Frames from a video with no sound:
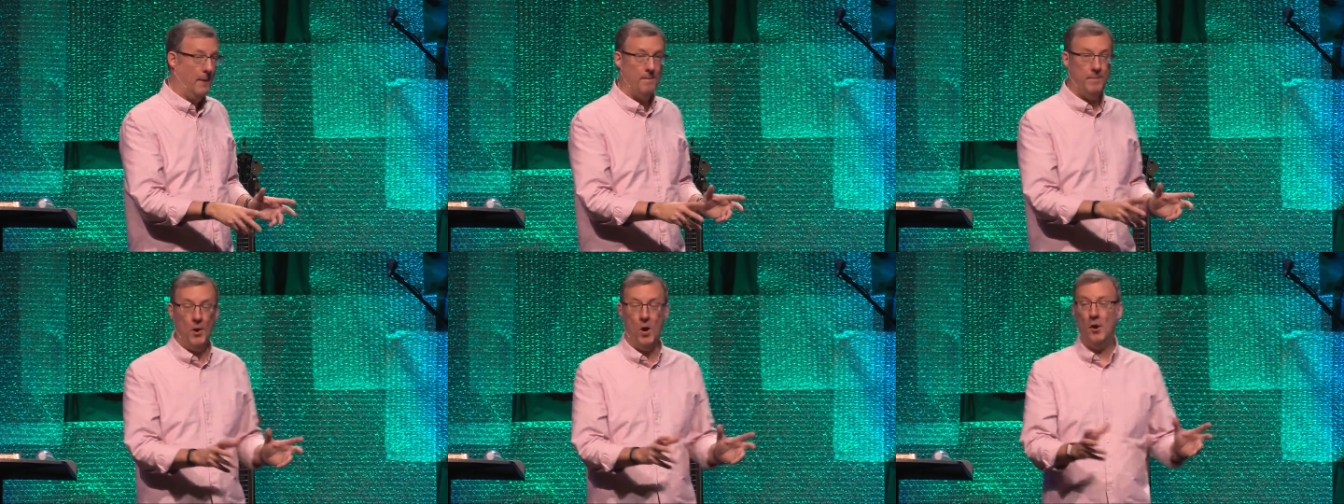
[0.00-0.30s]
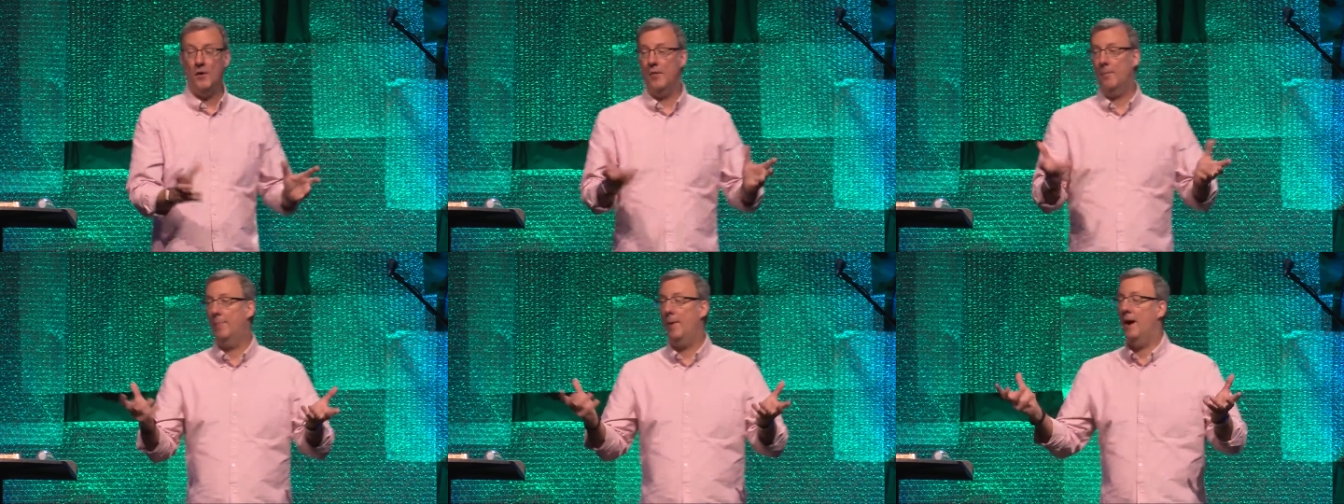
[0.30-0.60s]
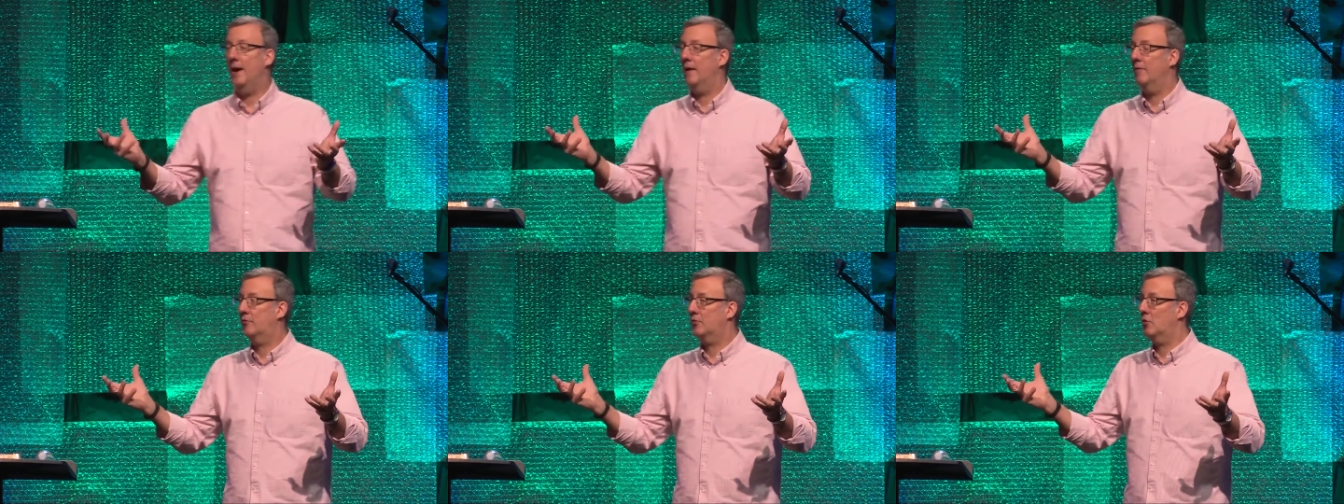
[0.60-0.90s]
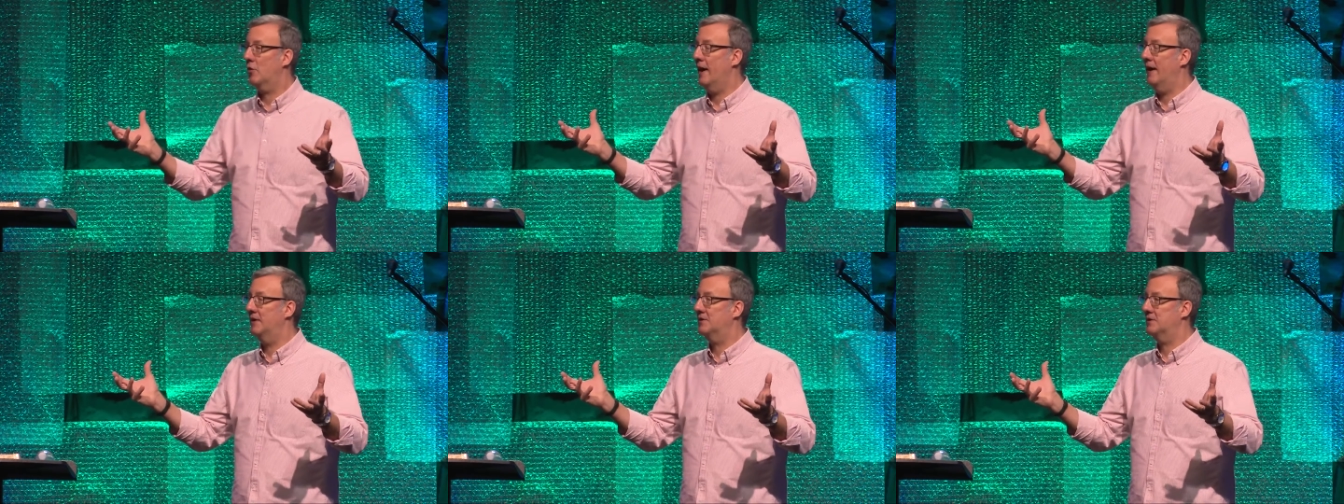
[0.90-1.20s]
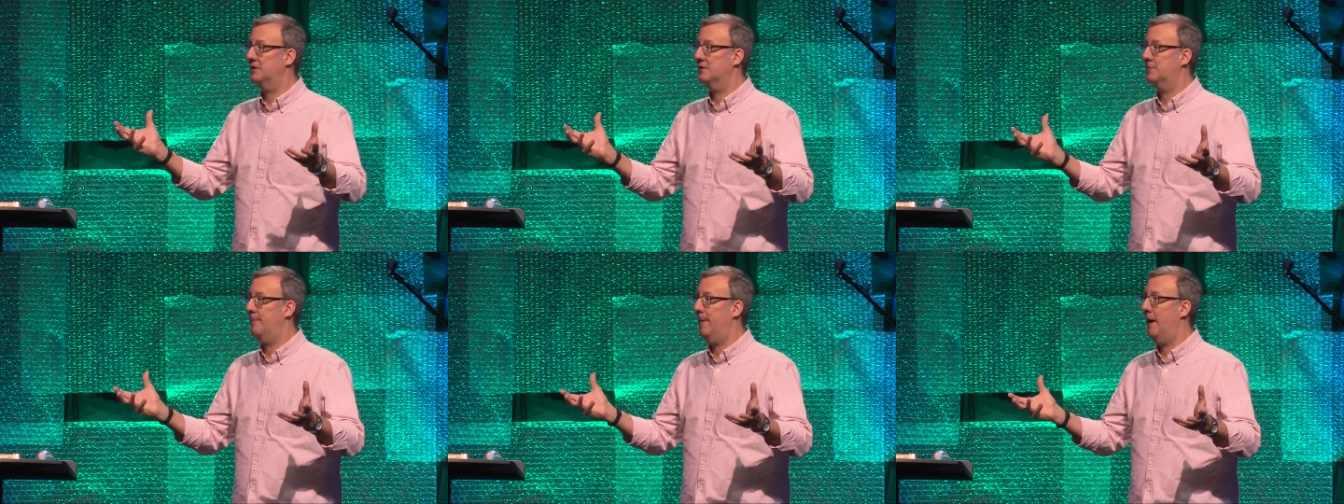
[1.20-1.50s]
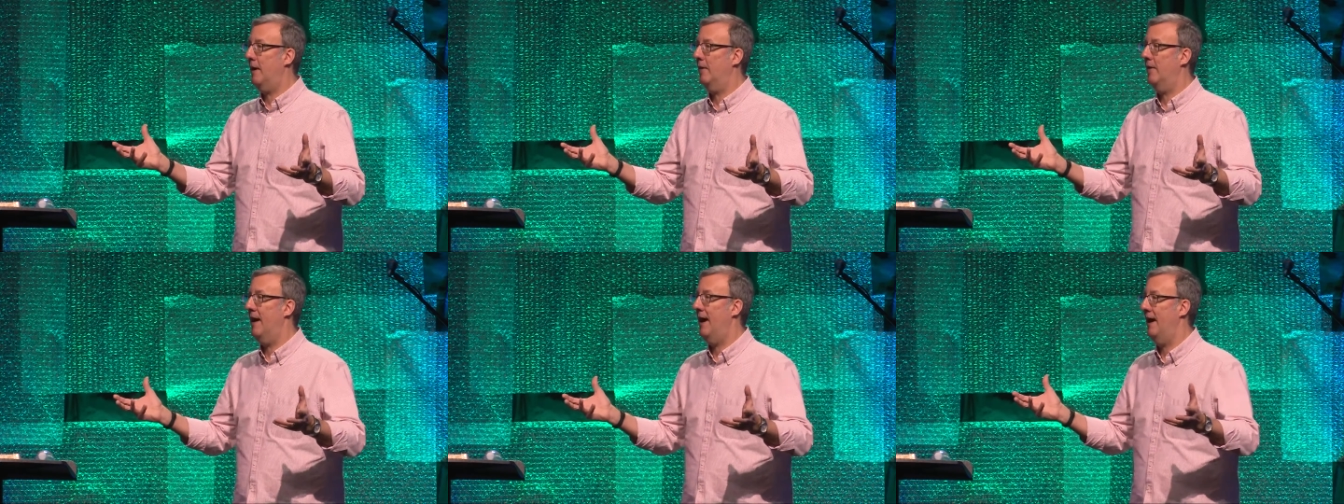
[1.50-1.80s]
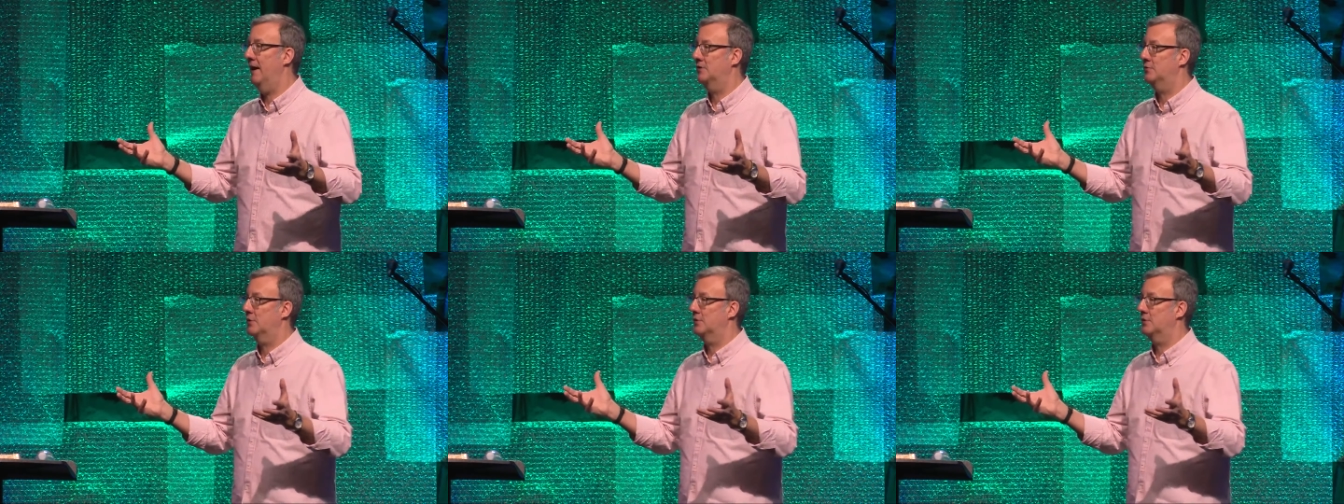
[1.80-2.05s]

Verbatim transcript: part of the body of Christ is paralyzed,